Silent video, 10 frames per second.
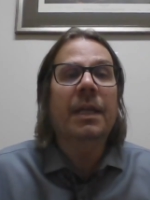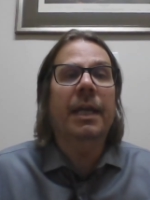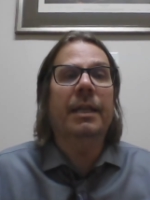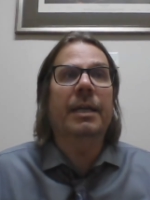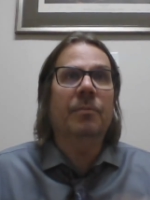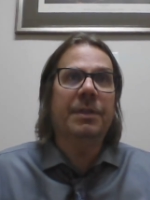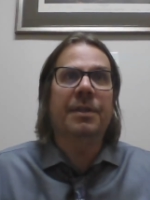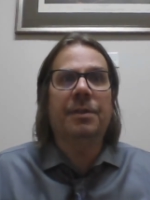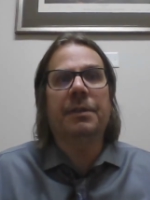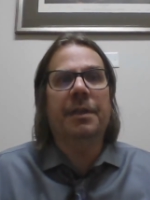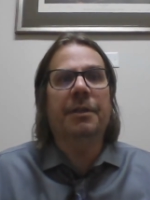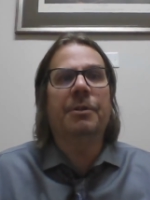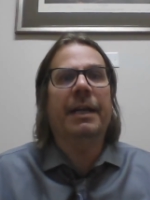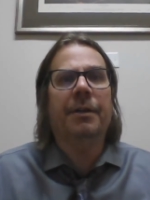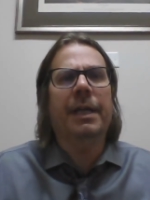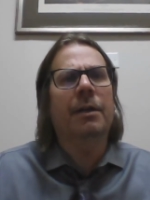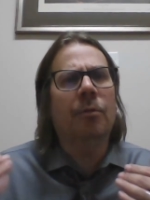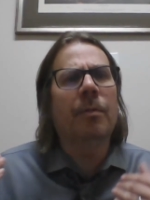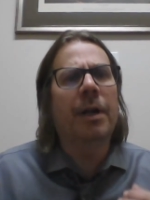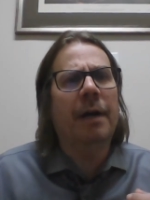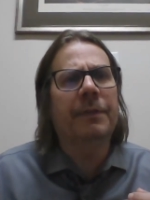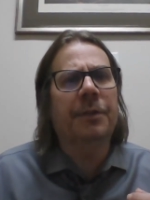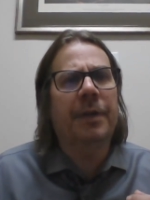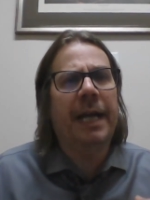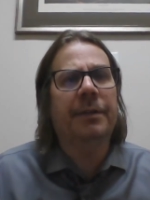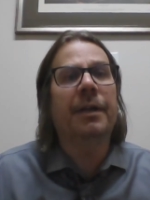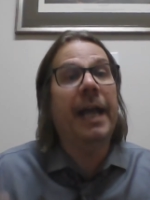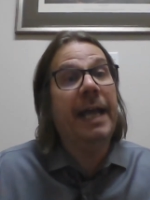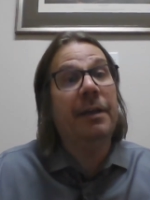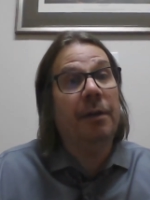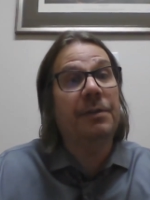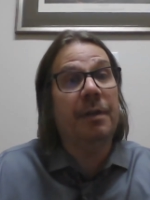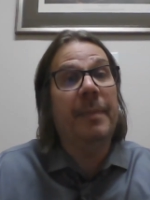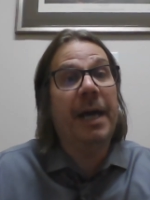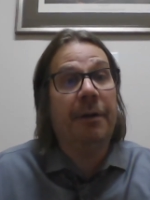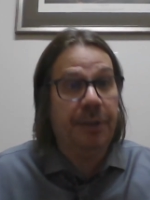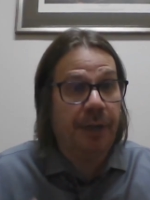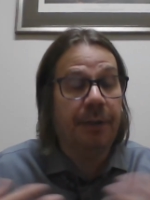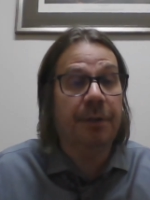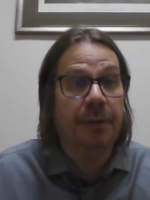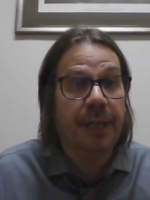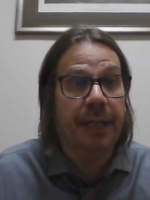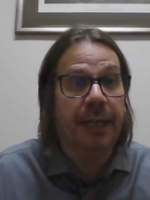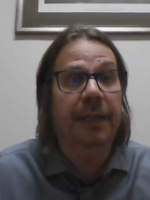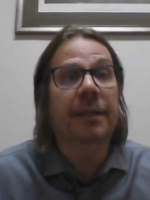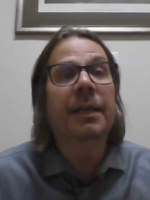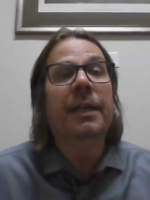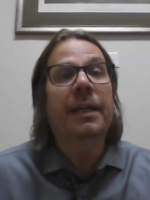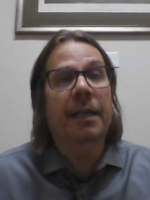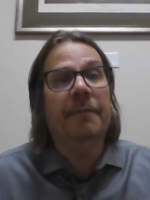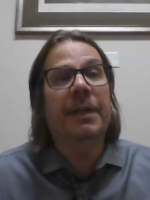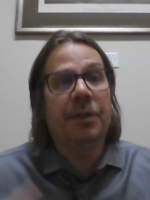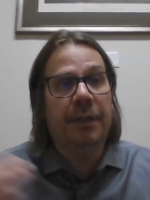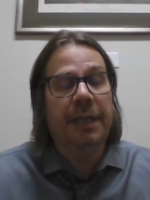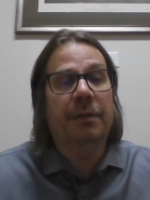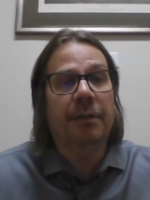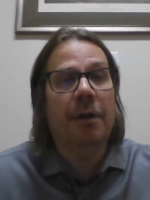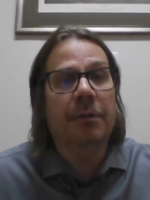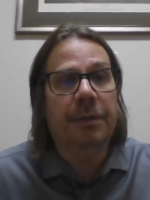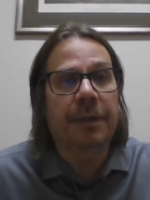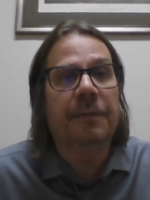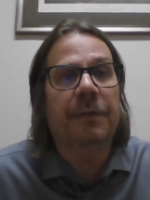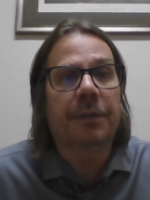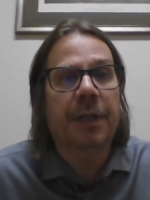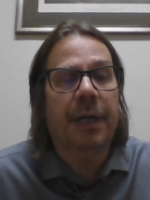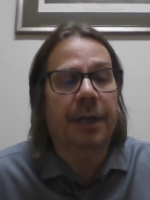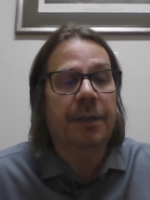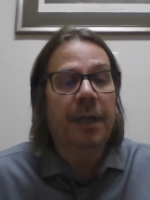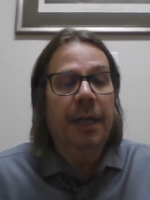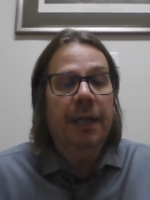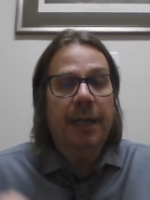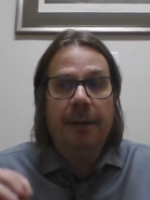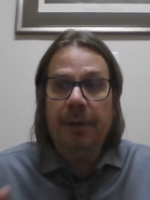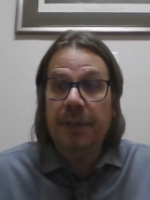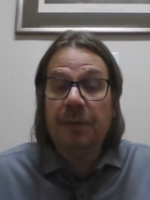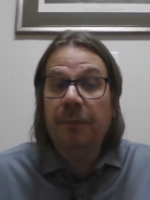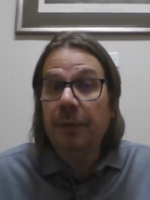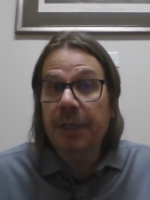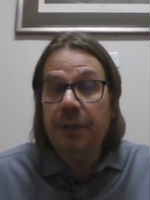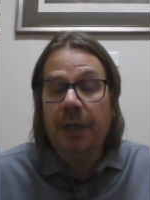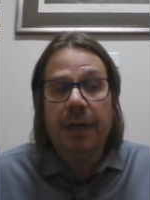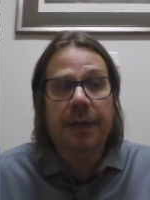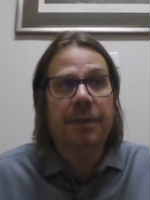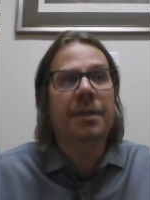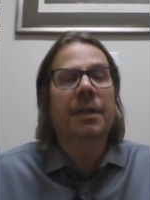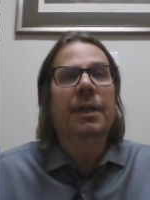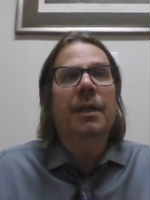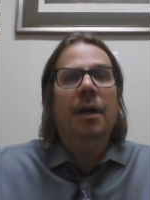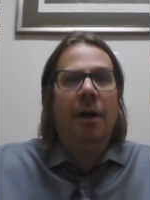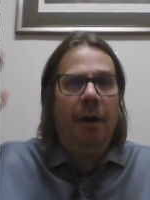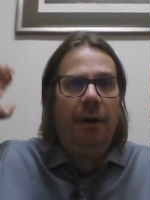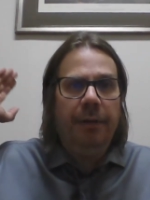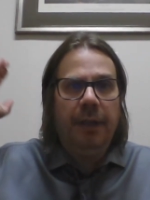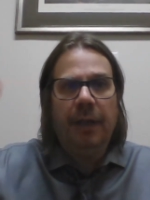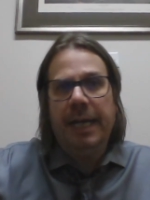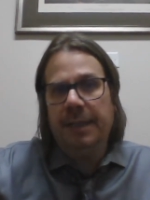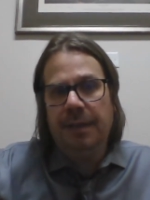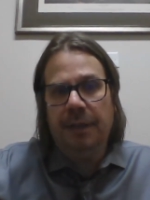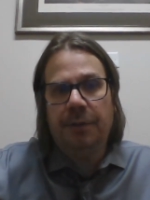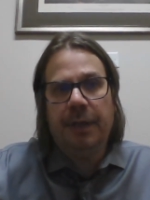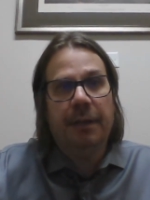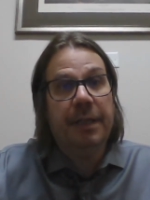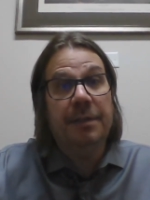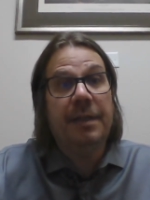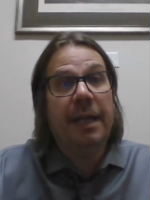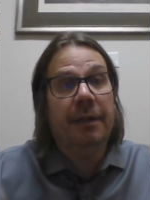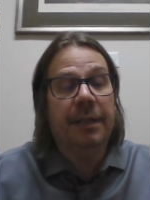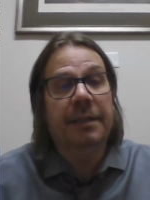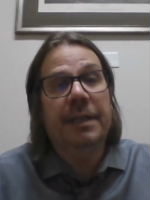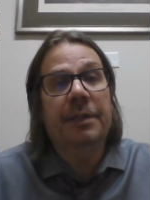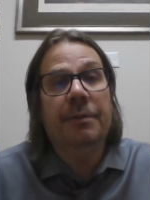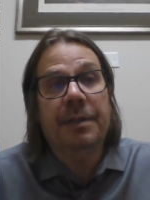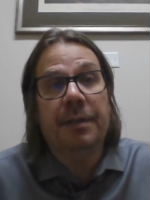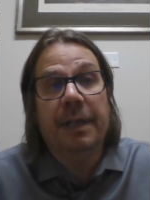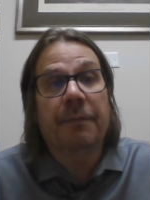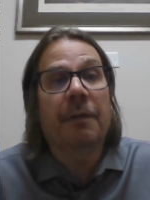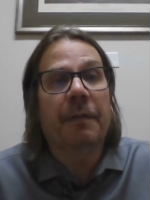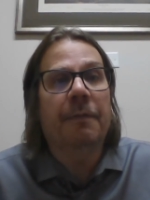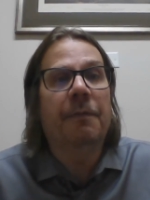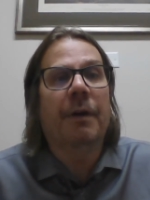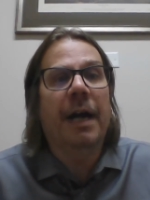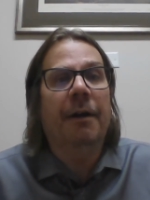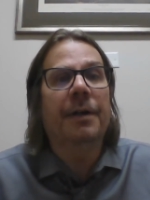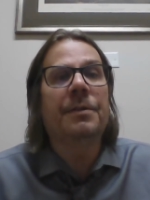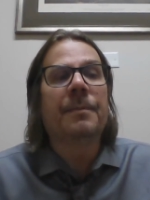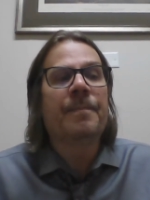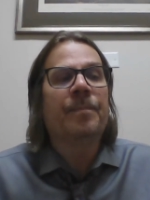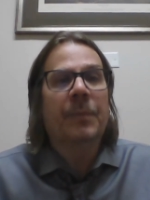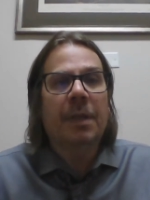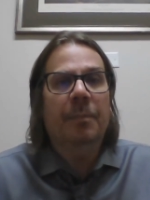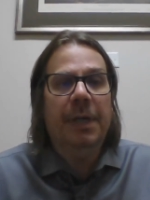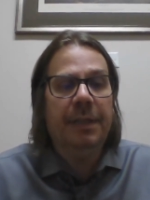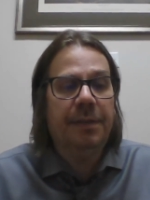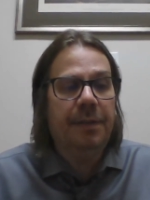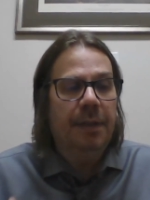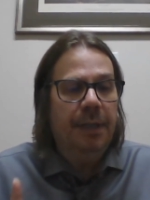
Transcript: and then once it's hooked to the tractor again, it'll run off the tractor and also the battery charger will kick in and eventually it'll go to its full charge. Now, when it's fully charged, all the lights in the trailer can stay on continuously for over four hours. But